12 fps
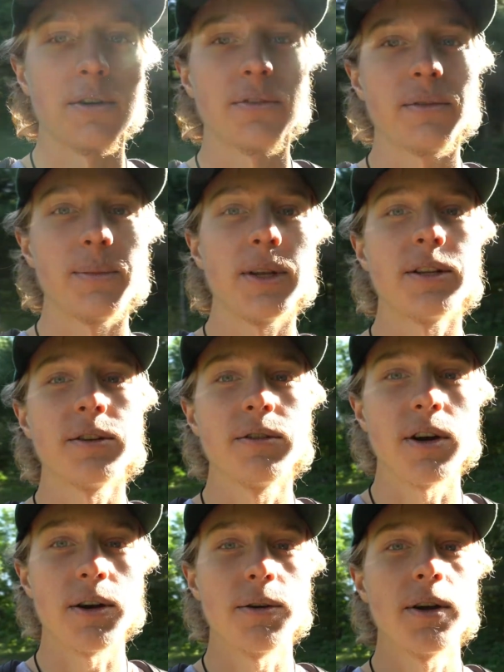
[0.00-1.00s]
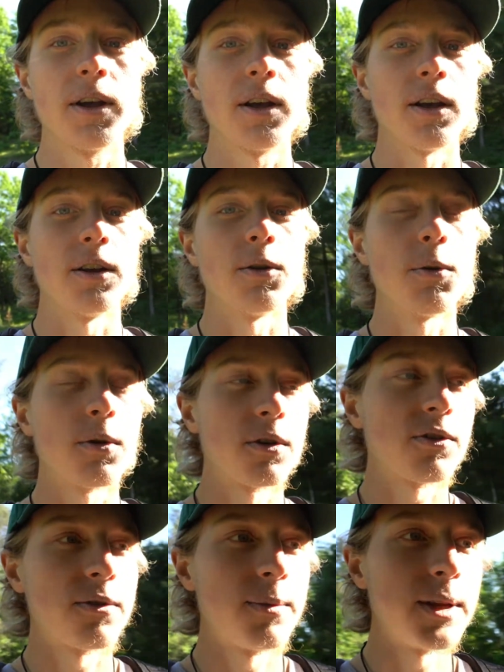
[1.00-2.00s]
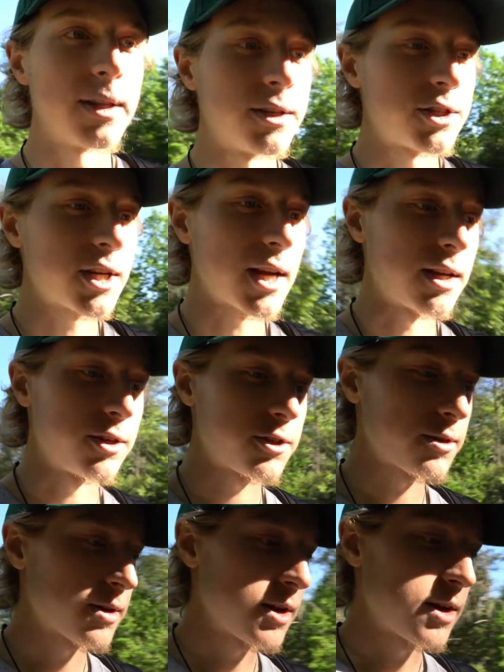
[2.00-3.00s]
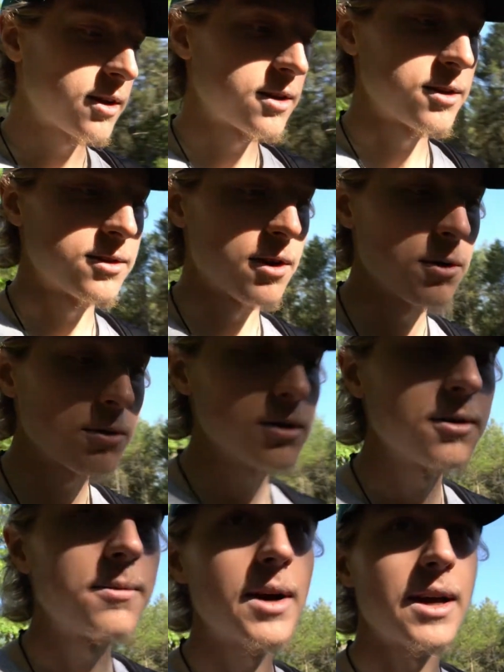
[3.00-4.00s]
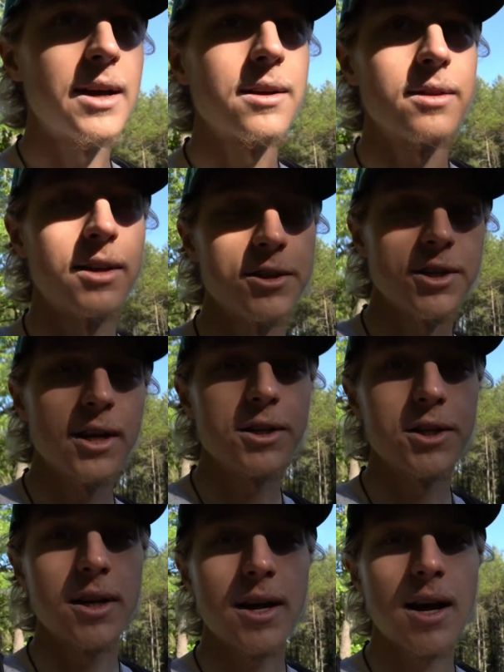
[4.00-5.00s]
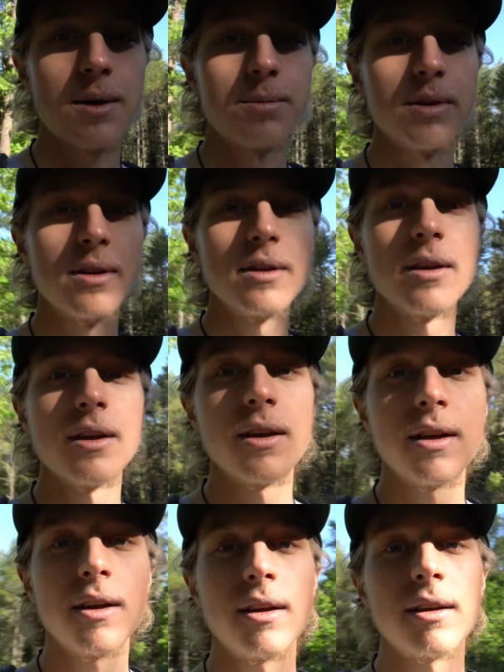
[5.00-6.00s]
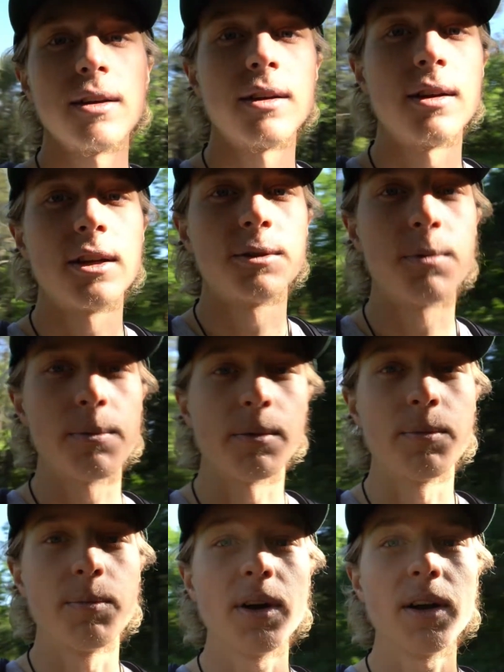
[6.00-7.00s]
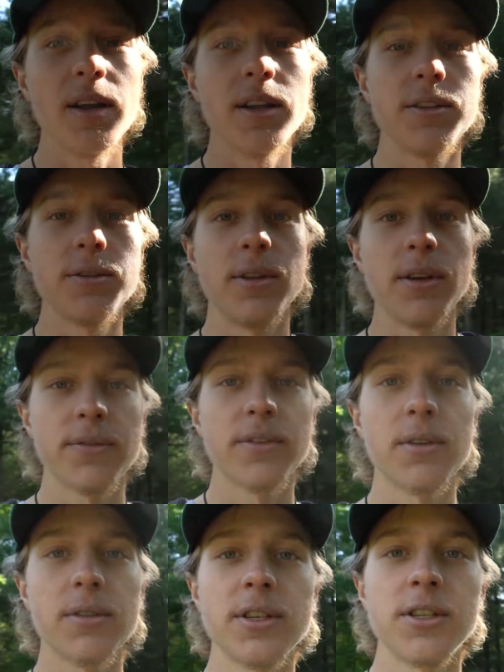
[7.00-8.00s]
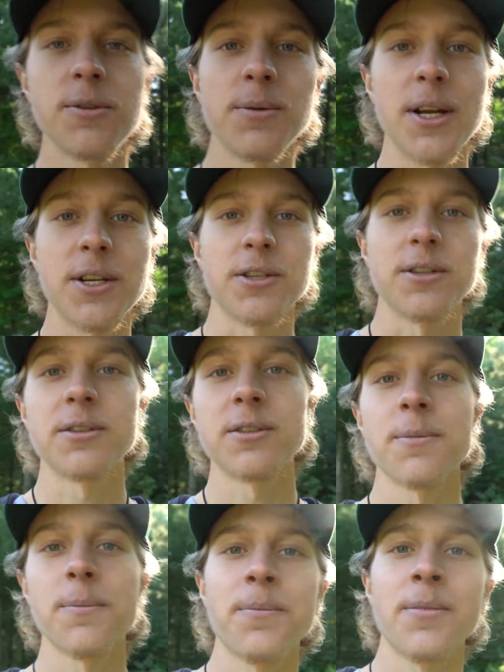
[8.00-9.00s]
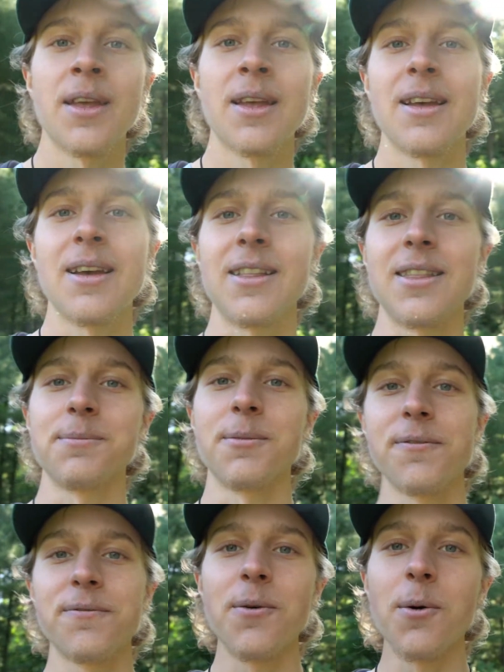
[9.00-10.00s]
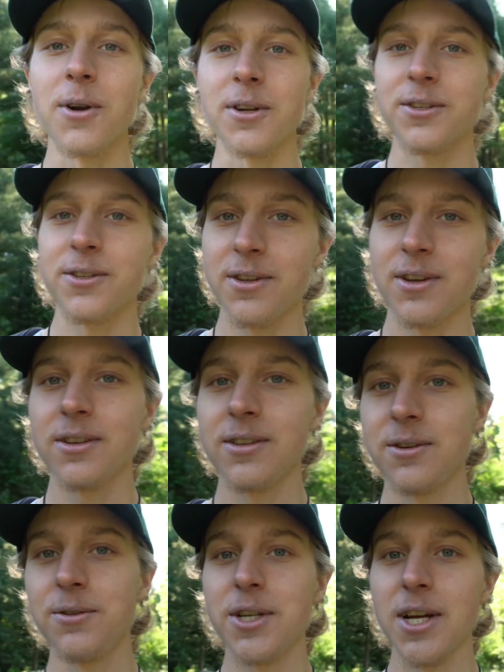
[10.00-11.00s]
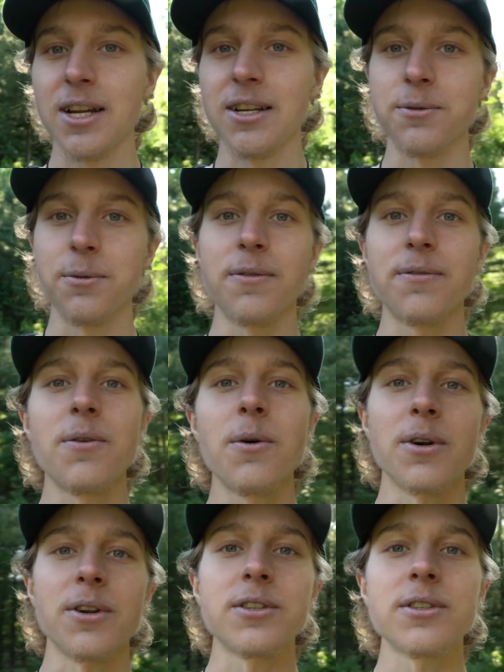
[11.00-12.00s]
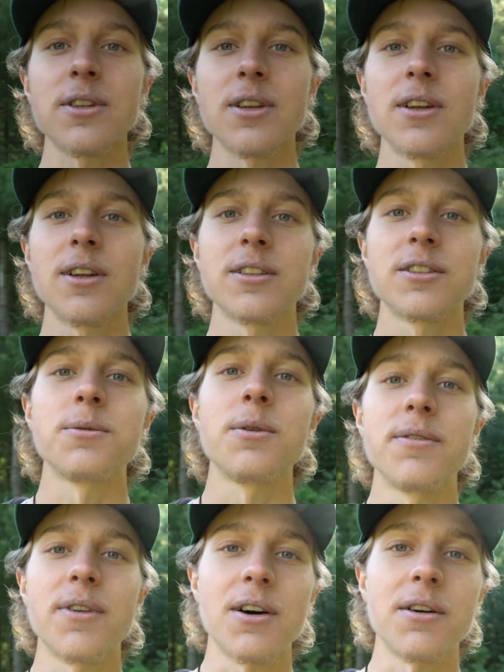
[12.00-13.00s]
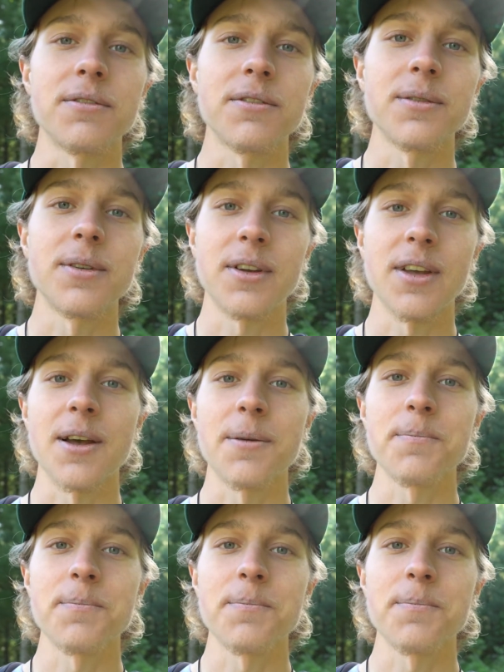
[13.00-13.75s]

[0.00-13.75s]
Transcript: for me to grow, in order for me to change. Because the only way that change can happen is when we're put into difficult situations, and then we're forced to change. We're forced to evolve, okay?